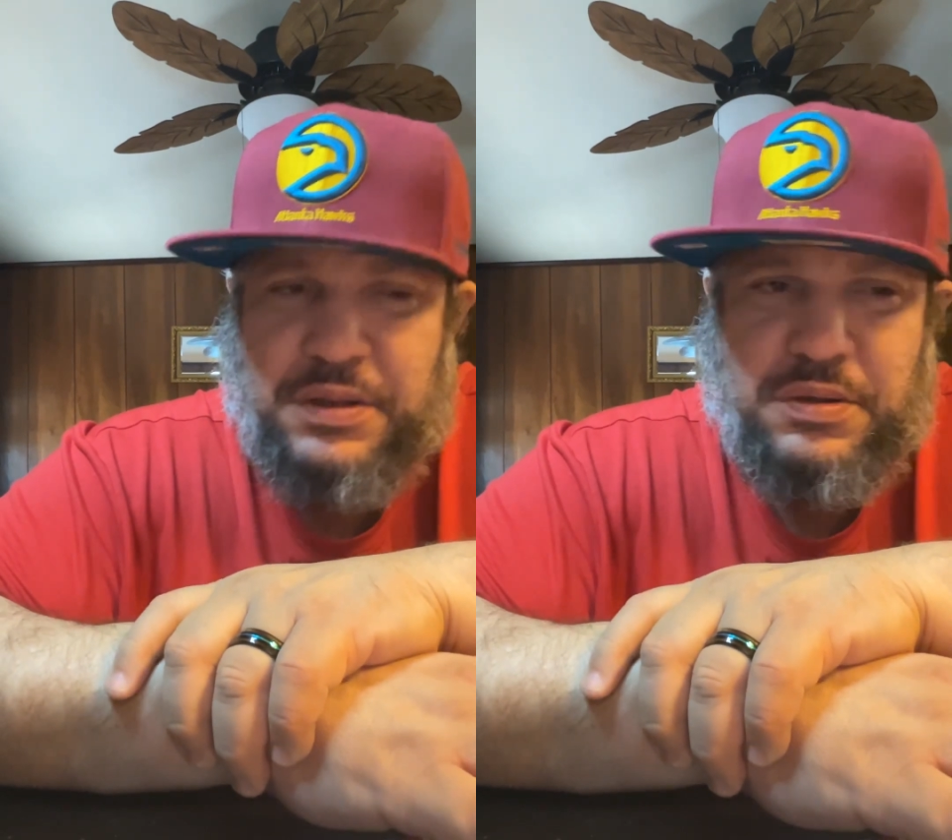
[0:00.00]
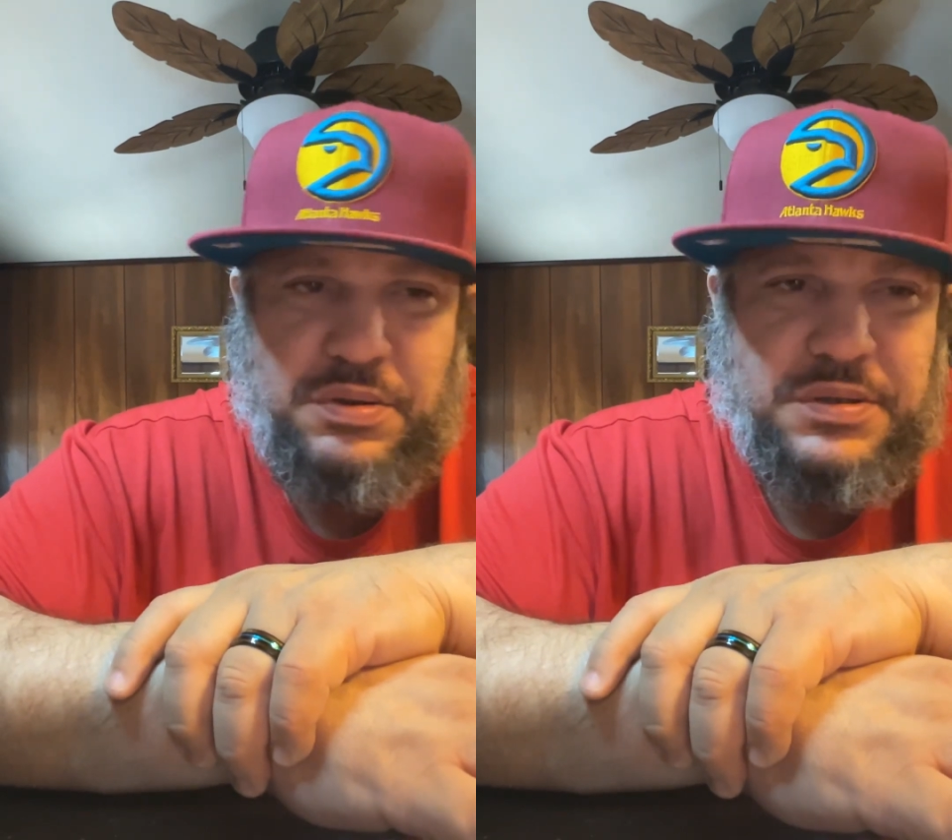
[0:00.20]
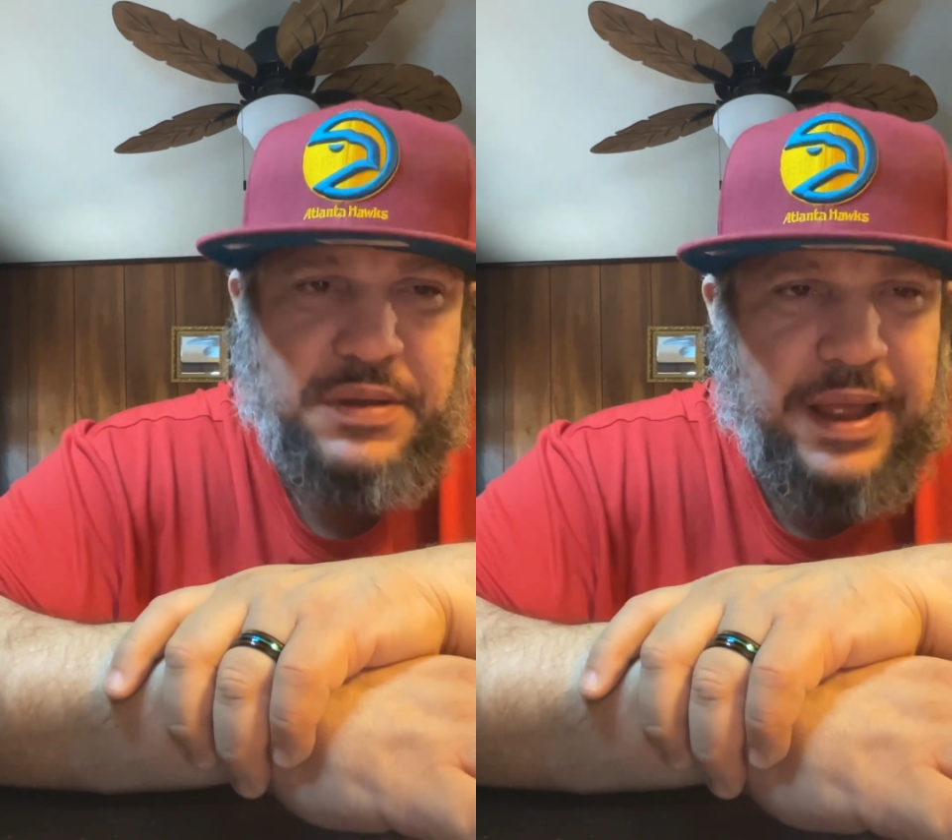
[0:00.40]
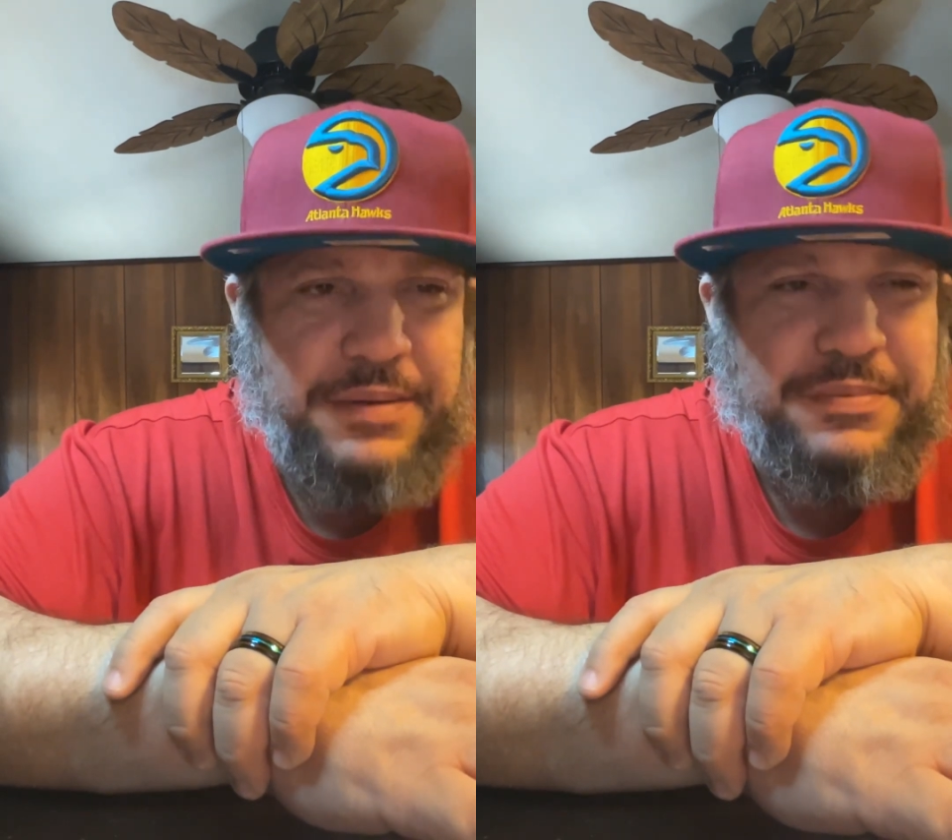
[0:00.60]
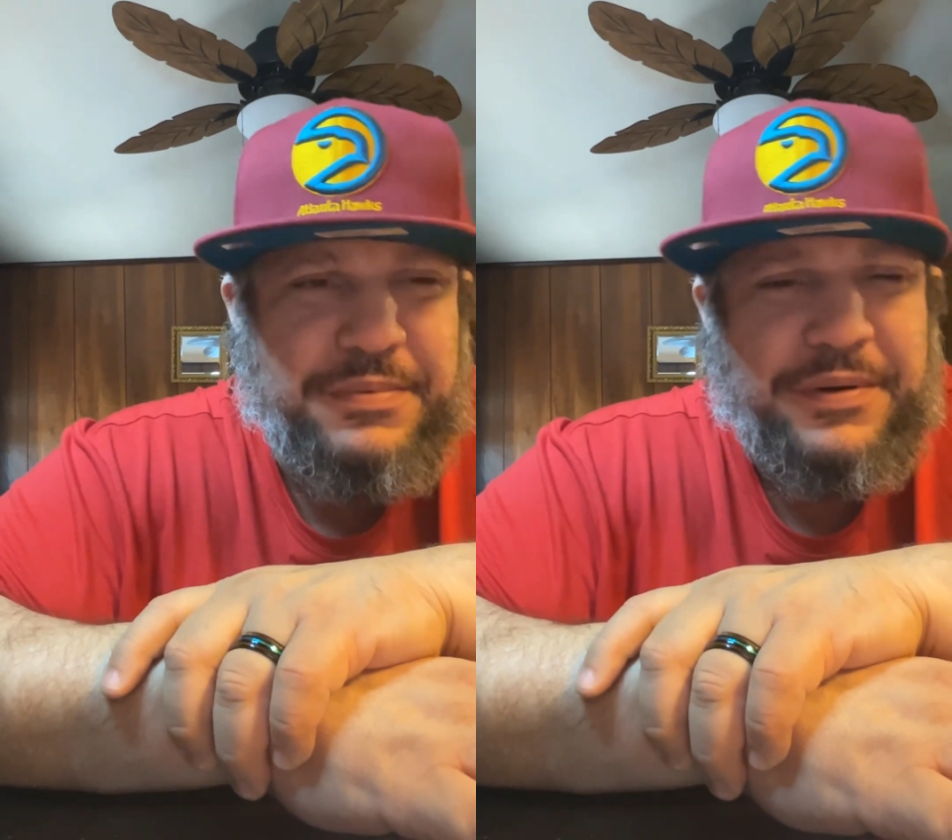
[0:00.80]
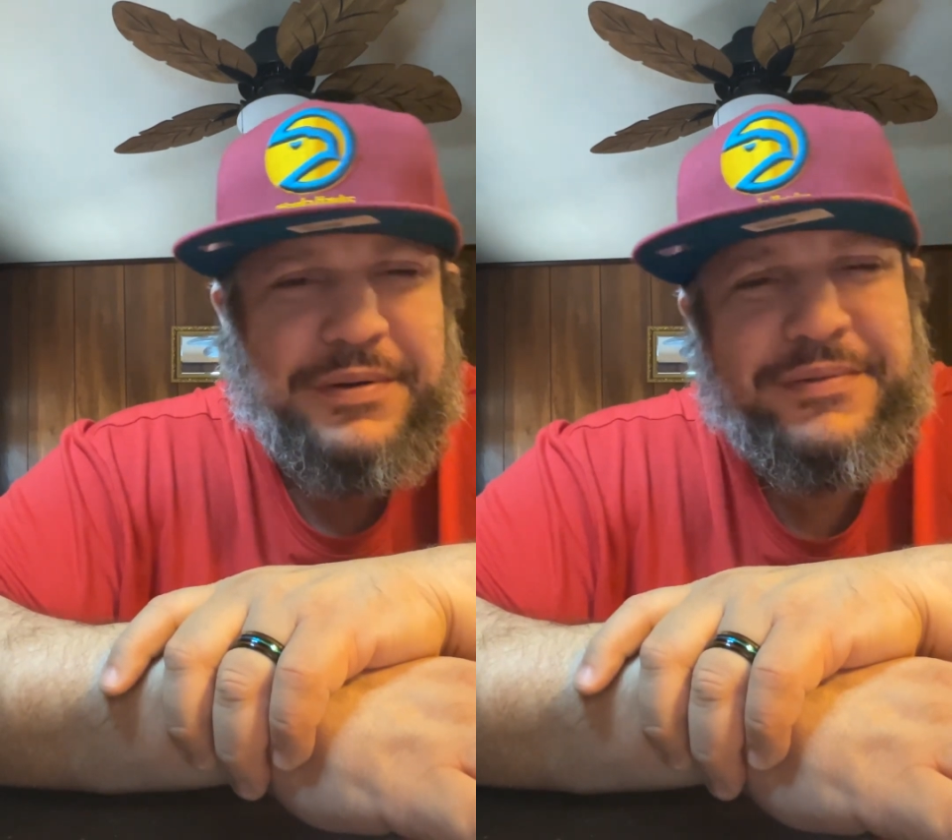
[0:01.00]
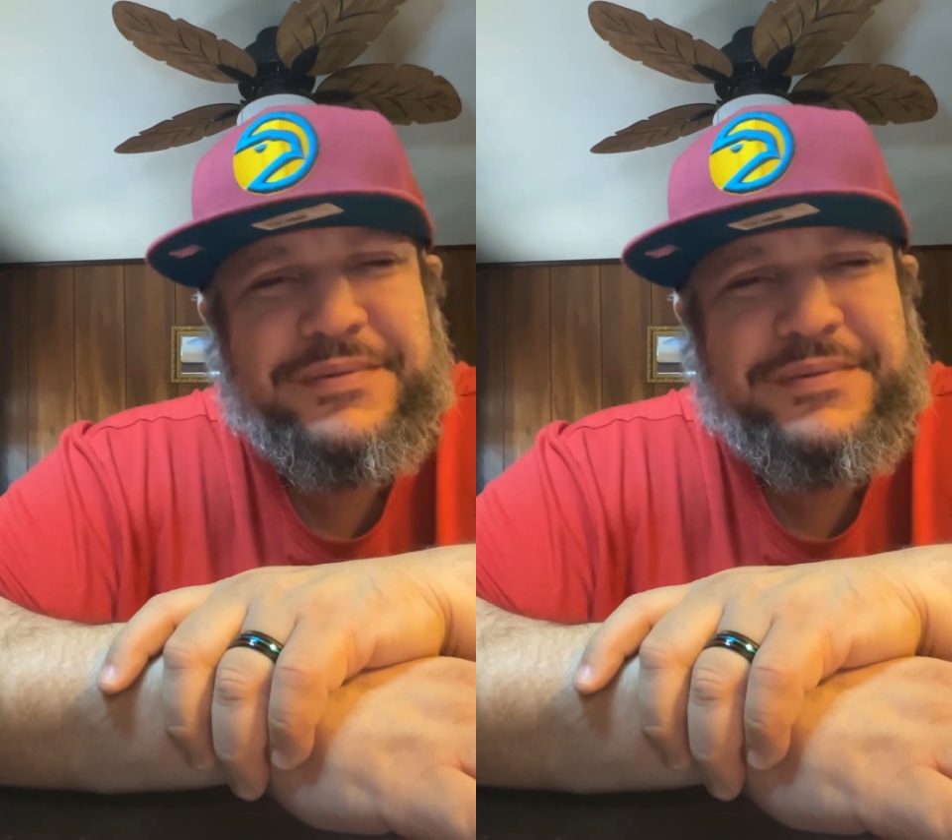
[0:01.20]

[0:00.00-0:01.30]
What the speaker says: Do some lab work.